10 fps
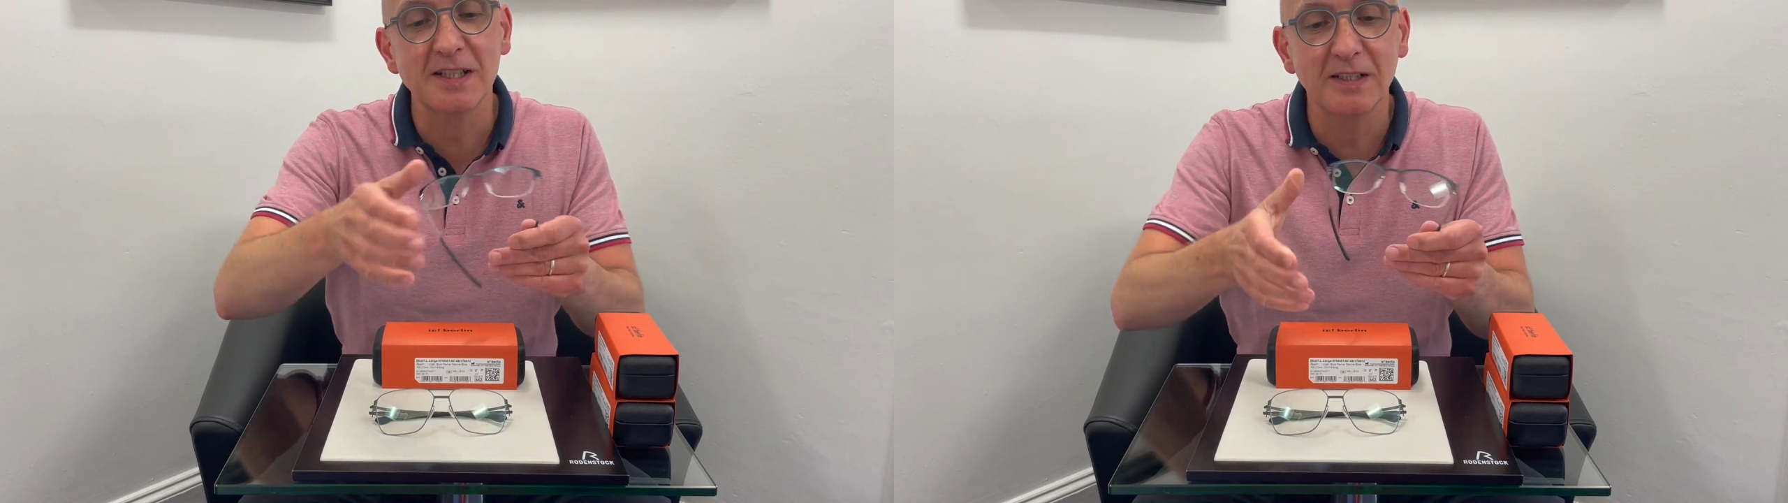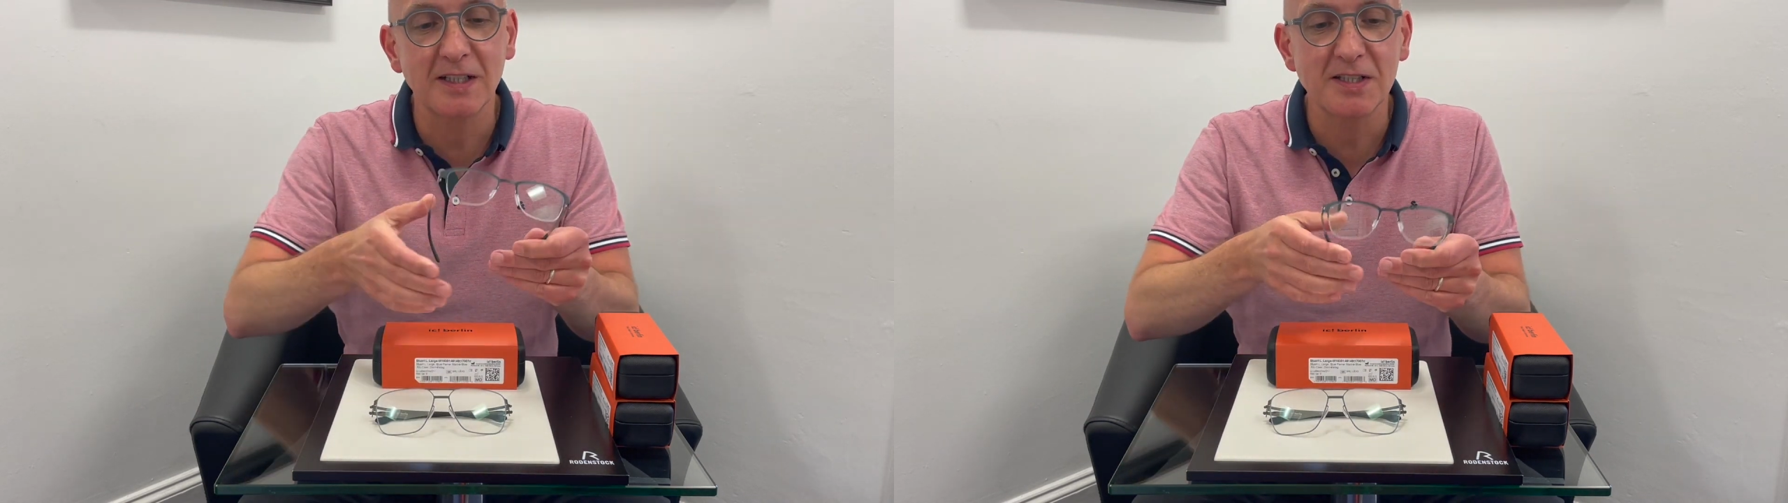
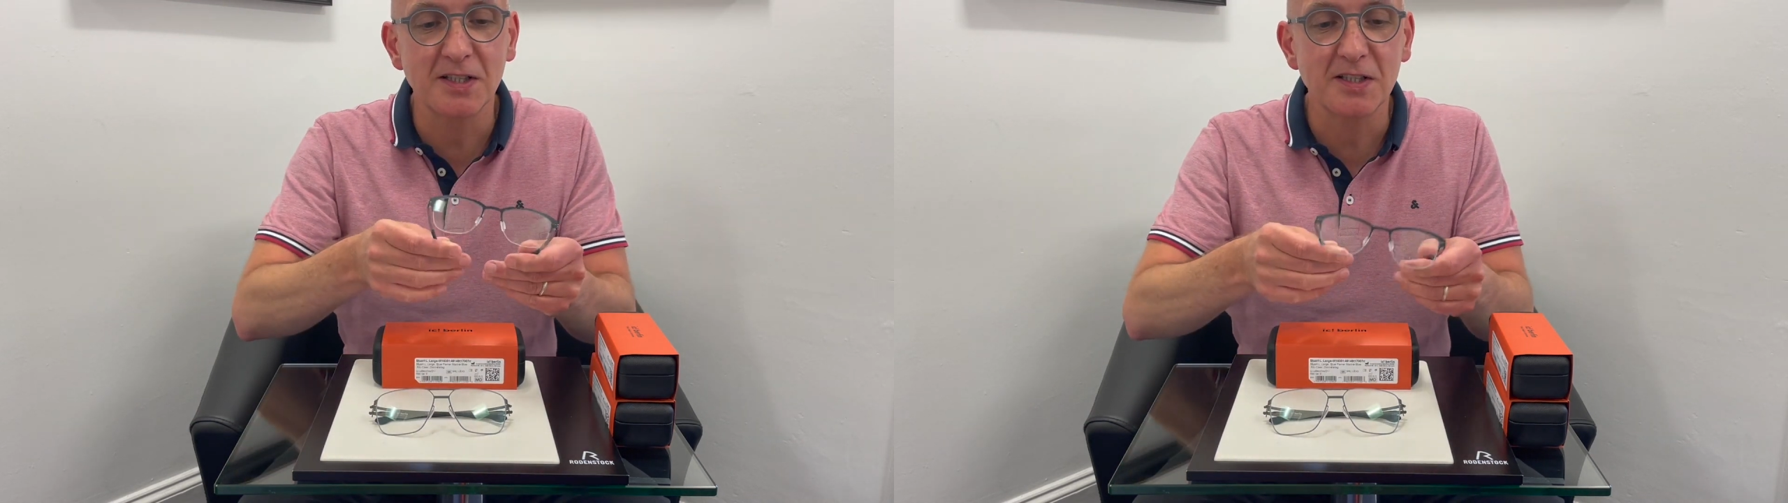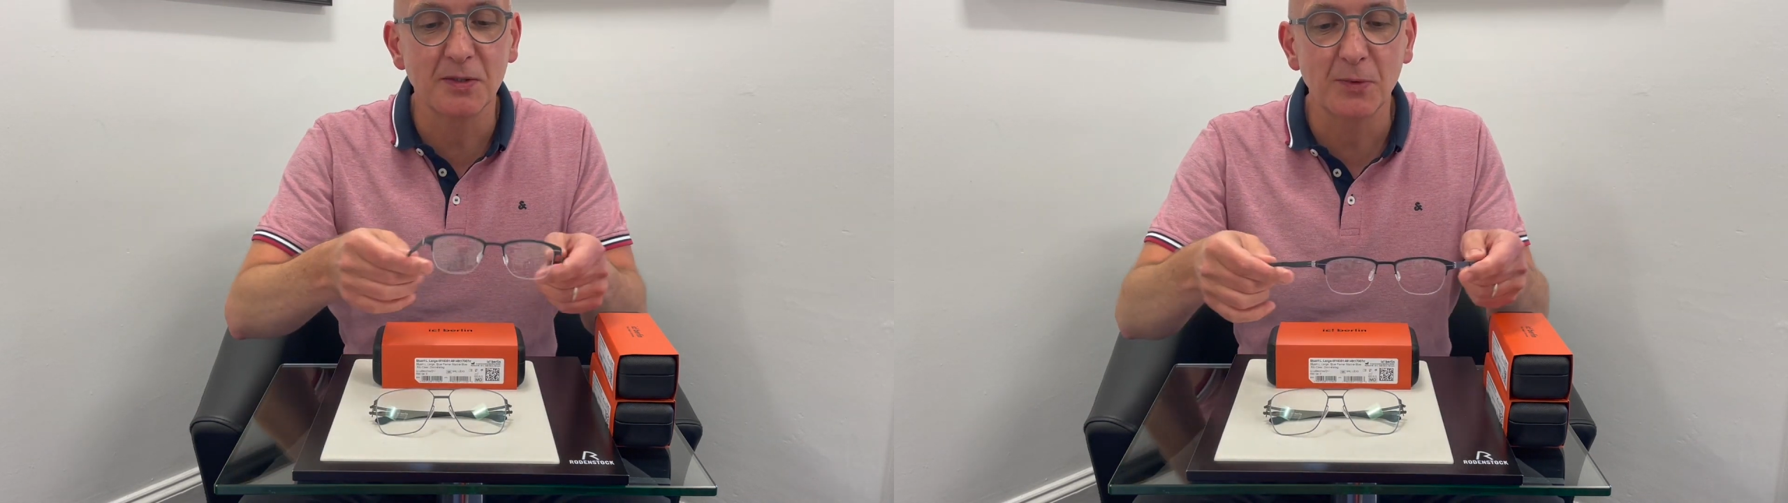
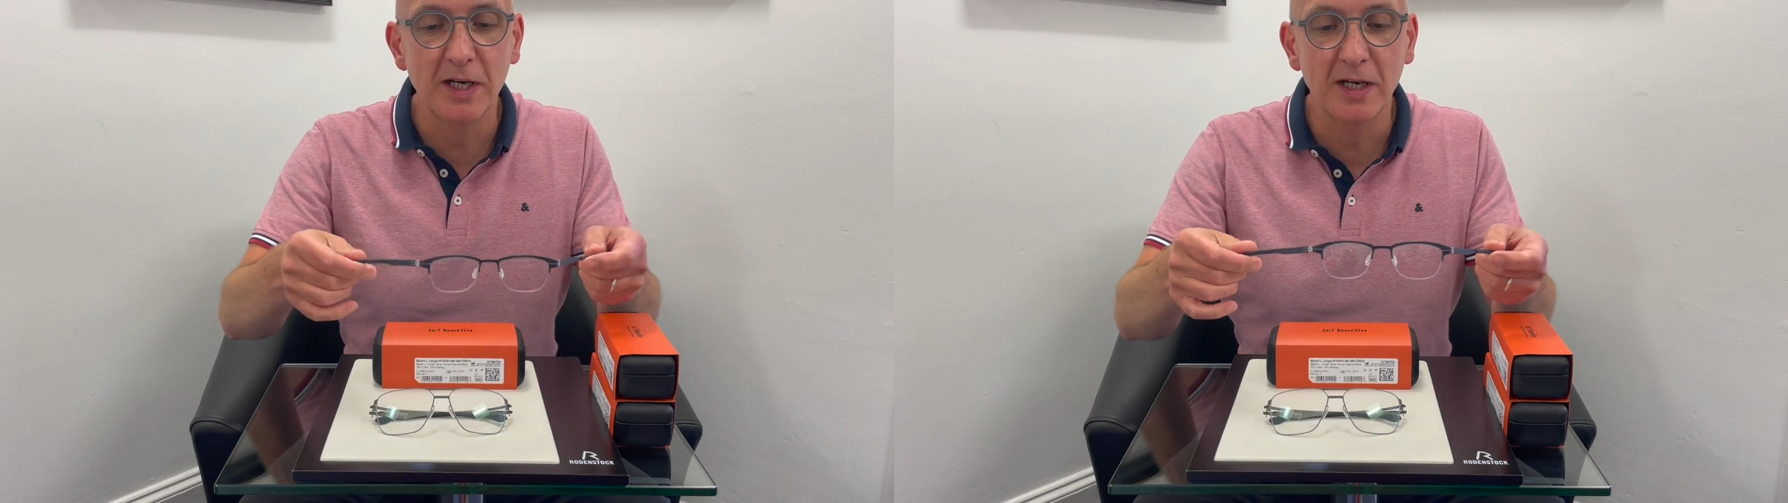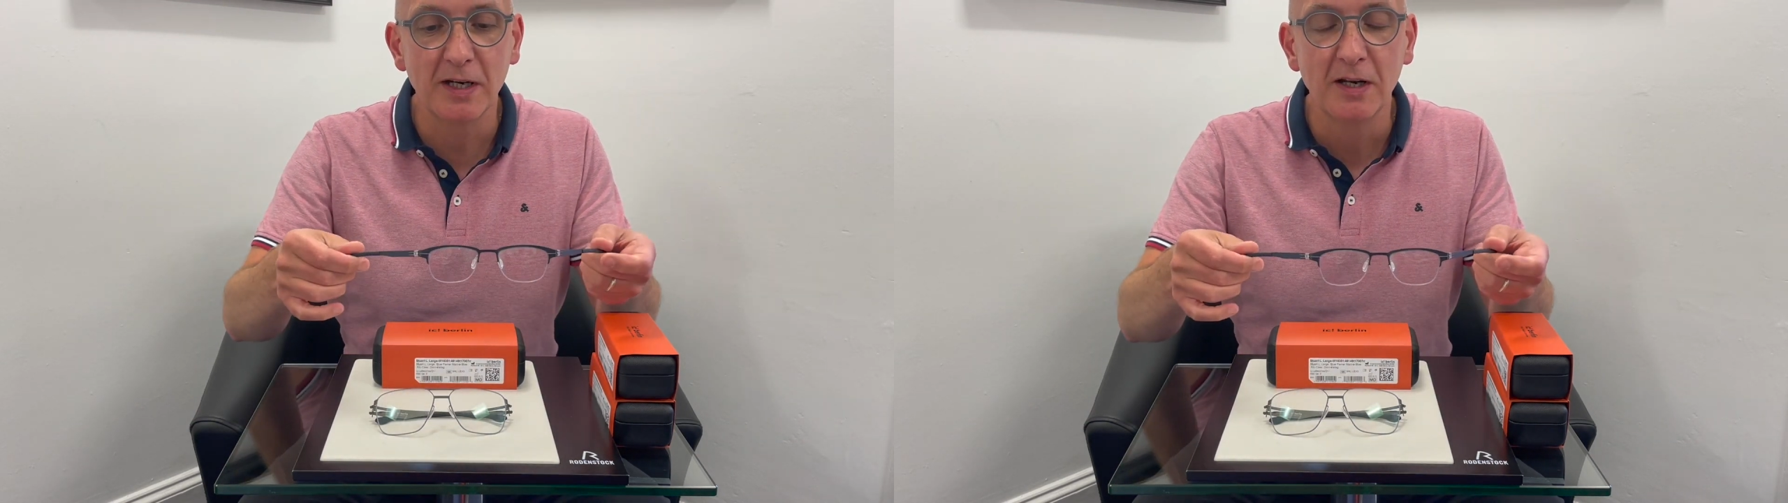glasses to
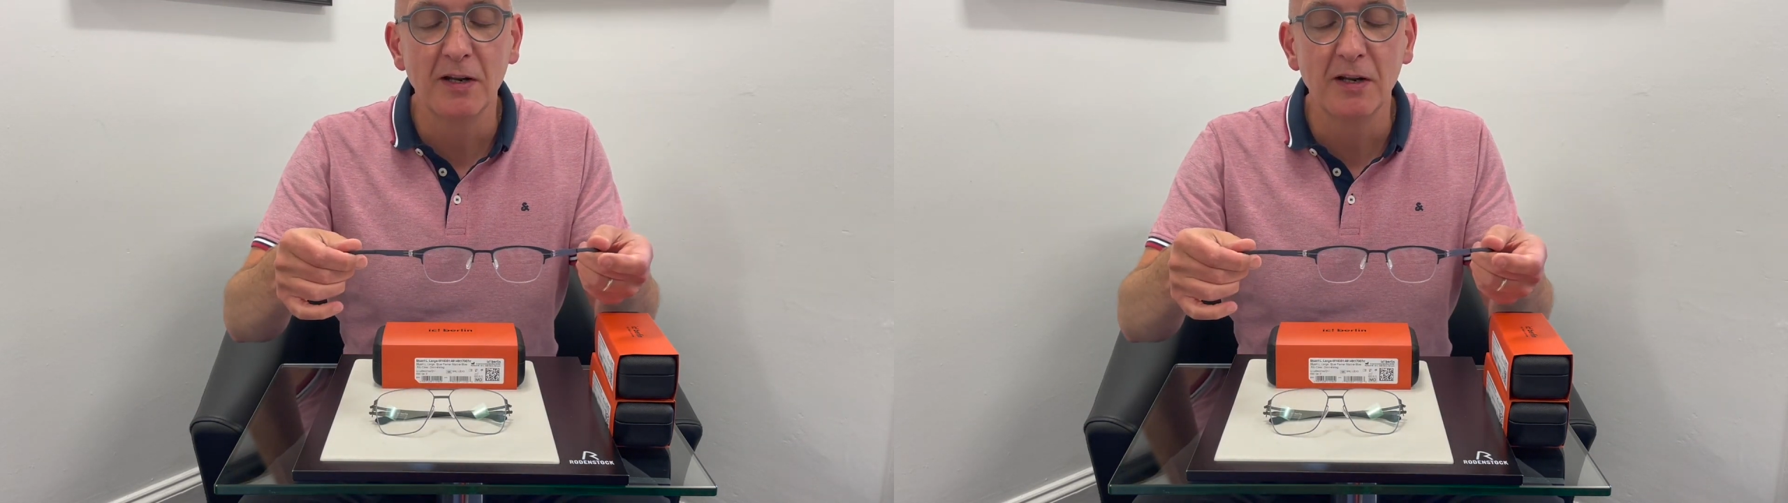wear